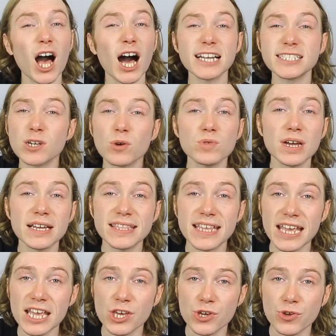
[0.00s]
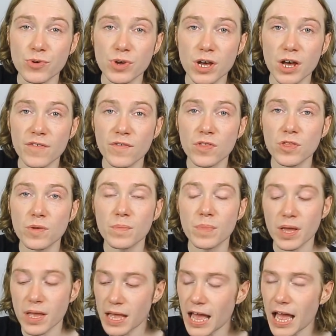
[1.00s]
I don't like the EQ curve on them,
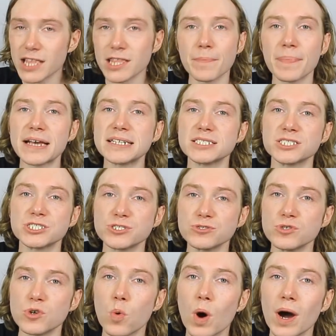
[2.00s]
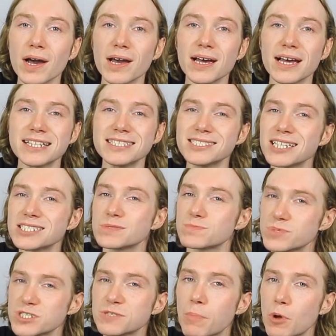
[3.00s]
and the bass is too quiet and
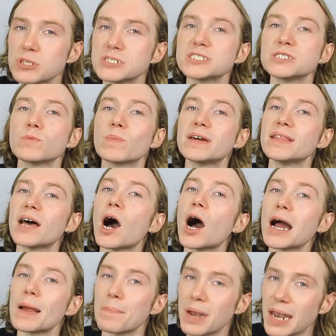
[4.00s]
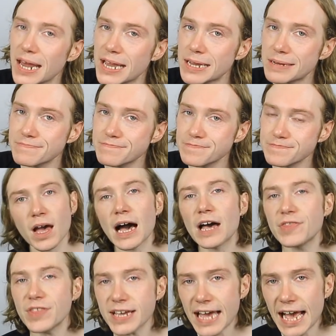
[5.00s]
doesn't respond to the way that I play it.
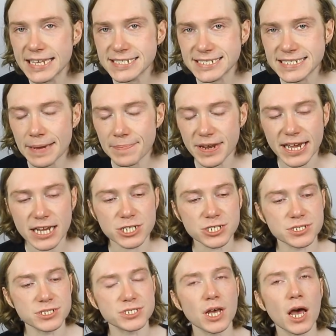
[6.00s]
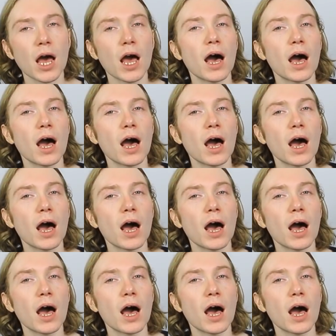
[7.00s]
I think it has its applications.